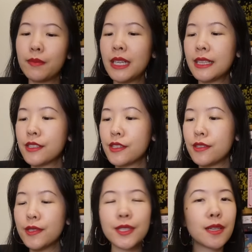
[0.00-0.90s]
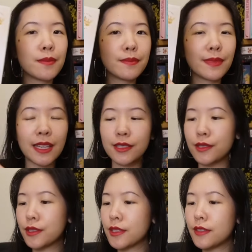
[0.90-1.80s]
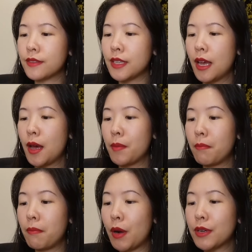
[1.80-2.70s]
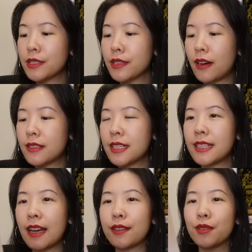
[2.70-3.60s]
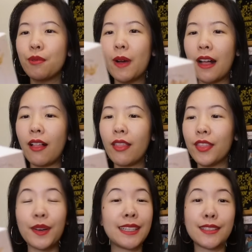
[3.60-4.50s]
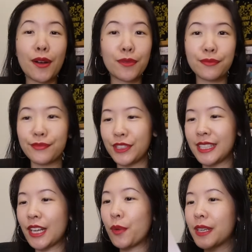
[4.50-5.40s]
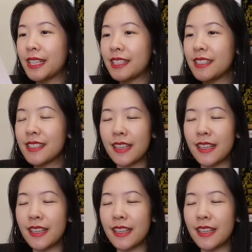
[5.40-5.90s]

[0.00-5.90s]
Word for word: but there's also some exclusive bonus content as well, though I don't really know what it is.